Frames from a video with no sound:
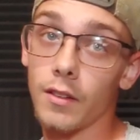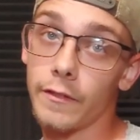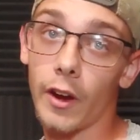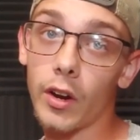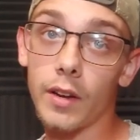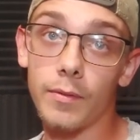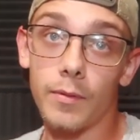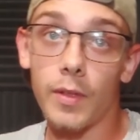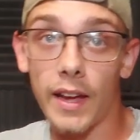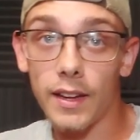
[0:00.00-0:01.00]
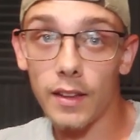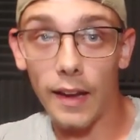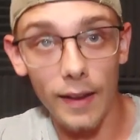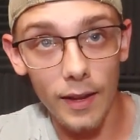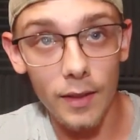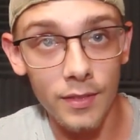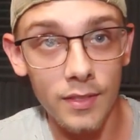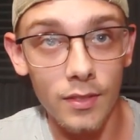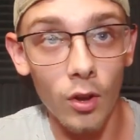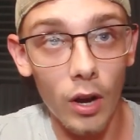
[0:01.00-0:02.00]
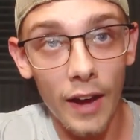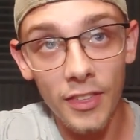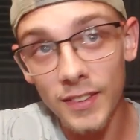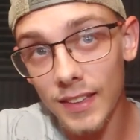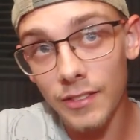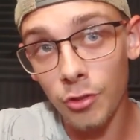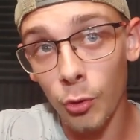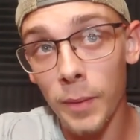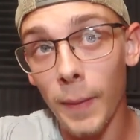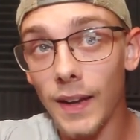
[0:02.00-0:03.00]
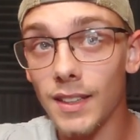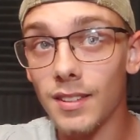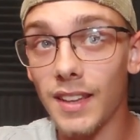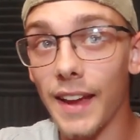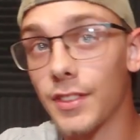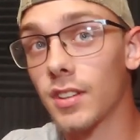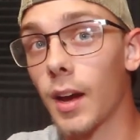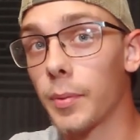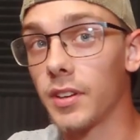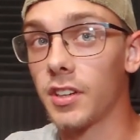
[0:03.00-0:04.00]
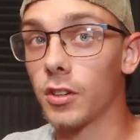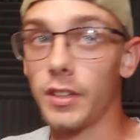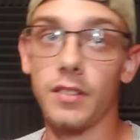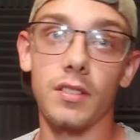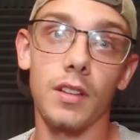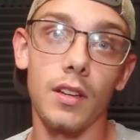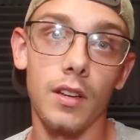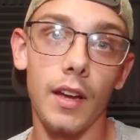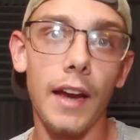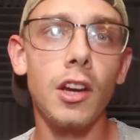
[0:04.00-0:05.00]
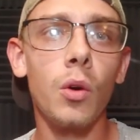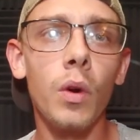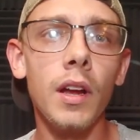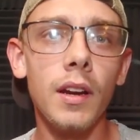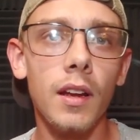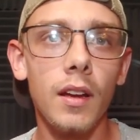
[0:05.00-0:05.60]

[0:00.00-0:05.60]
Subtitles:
very, I think these three might stay at the top of the tier list. And you know what?